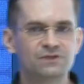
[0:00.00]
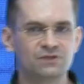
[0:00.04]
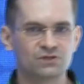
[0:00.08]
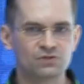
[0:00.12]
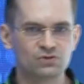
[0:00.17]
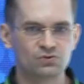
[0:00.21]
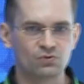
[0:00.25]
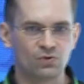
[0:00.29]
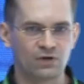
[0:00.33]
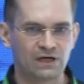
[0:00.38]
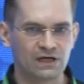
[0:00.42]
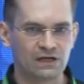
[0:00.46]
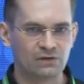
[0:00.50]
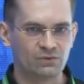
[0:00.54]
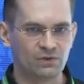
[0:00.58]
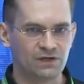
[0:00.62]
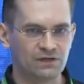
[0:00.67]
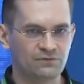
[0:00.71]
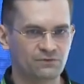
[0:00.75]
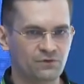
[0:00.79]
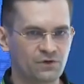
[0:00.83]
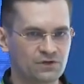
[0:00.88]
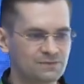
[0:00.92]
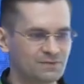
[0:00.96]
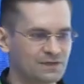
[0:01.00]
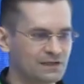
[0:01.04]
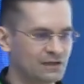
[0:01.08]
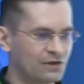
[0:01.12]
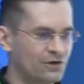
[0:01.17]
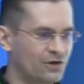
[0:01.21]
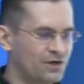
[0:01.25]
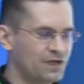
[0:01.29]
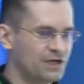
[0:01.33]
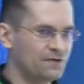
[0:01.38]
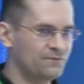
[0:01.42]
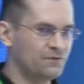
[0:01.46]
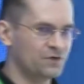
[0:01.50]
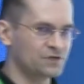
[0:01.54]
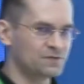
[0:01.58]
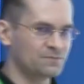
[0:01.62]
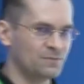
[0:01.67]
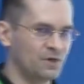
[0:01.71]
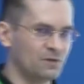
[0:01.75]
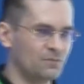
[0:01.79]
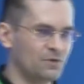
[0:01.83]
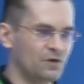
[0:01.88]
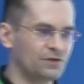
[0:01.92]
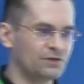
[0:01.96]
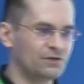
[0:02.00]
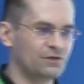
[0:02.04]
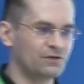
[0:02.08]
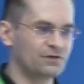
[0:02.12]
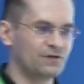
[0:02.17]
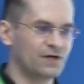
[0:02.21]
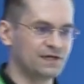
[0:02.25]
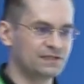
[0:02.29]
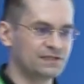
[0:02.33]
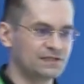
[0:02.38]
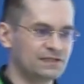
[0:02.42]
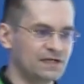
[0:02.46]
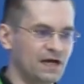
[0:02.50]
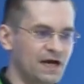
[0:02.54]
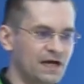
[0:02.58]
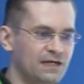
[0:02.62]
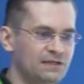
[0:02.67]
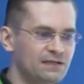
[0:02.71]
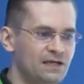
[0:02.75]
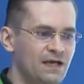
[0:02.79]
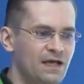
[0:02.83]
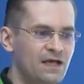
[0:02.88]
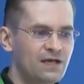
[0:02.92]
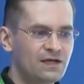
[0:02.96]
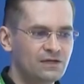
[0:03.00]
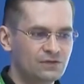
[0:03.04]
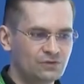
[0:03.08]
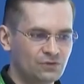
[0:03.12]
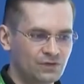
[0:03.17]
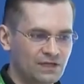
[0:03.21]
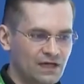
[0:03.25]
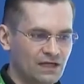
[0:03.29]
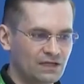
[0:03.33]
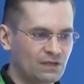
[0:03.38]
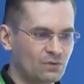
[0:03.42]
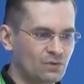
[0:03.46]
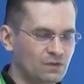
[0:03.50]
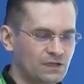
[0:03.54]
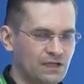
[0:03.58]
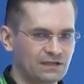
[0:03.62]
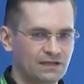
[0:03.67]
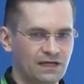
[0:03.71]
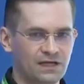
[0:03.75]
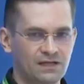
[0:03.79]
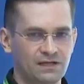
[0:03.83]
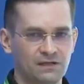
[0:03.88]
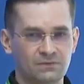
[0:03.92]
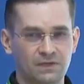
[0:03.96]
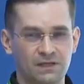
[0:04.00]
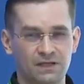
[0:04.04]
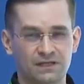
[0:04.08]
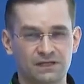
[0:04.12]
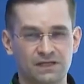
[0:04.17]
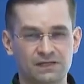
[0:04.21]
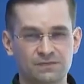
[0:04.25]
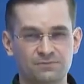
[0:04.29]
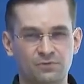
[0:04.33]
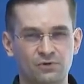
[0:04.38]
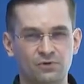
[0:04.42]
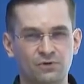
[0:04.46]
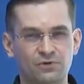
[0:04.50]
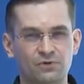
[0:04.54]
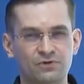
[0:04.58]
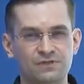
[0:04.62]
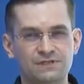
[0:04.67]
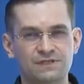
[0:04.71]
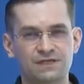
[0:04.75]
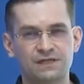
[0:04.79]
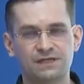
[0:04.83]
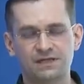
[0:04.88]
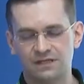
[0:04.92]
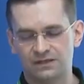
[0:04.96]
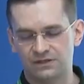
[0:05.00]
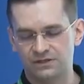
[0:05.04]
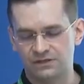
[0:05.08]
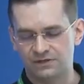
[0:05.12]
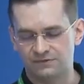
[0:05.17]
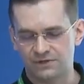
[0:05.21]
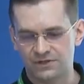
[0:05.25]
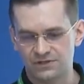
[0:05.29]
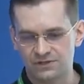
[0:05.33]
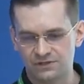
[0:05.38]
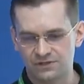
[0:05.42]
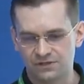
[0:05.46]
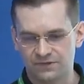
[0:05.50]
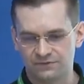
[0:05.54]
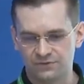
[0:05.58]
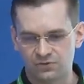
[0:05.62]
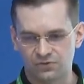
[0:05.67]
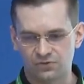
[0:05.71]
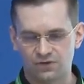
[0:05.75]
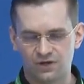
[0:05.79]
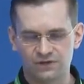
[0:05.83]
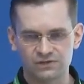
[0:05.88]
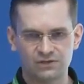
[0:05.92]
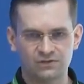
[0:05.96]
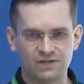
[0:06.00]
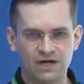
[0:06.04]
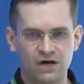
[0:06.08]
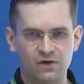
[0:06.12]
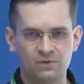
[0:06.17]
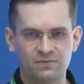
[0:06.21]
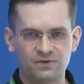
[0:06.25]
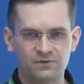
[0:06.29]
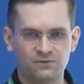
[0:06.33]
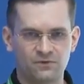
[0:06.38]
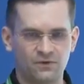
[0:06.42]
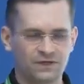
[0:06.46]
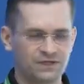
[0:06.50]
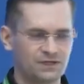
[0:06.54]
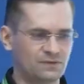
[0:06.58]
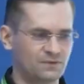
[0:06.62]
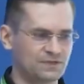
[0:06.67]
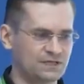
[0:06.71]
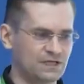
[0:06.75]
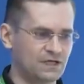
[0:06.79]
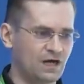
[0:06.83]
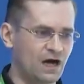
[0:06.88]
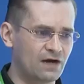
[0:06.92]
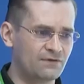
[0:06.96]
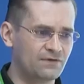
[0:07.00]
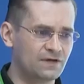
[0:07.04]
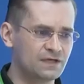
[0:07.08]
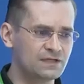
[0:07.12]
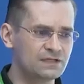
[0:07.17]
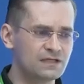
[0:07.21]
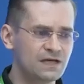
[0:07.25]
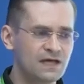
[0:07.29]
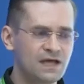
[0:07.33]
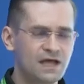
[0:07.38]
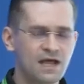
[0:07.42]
Tensorial Reinforcement Learning for Small Molecule Drug Design, together with Olena Spuro-Gudzik at the University of Toronto now, before he was at Harvard.